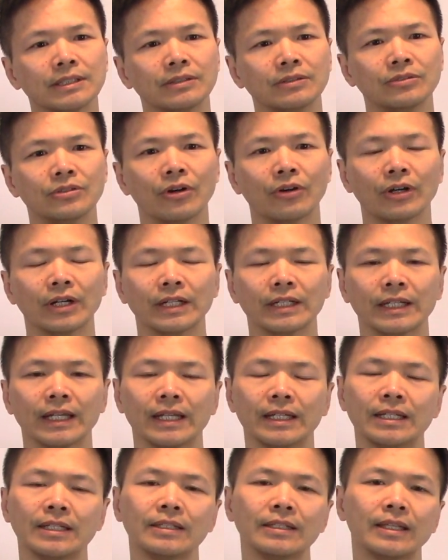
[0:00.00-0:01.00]
during
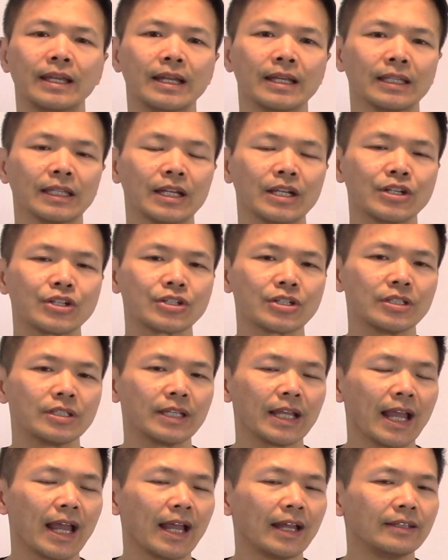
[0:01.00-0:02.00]
inhalation
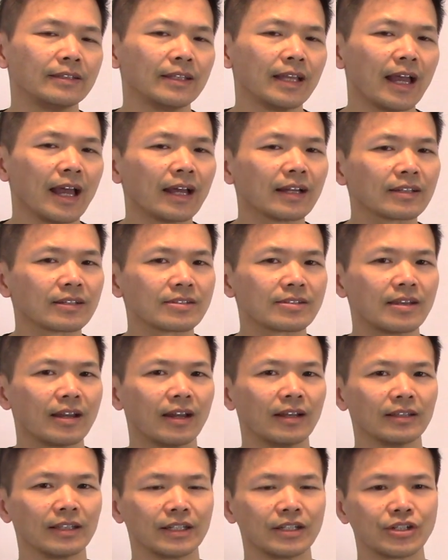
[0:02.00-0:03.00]
and
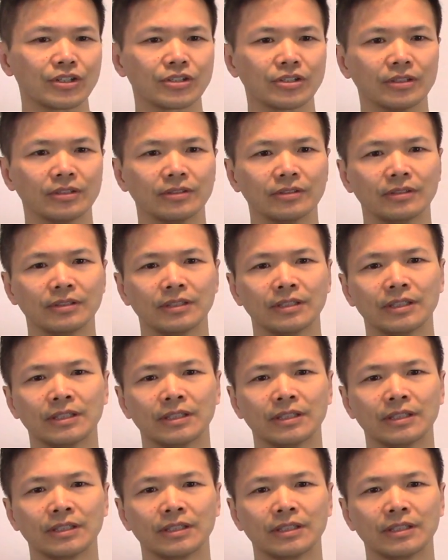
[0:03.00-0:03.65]
exhalation.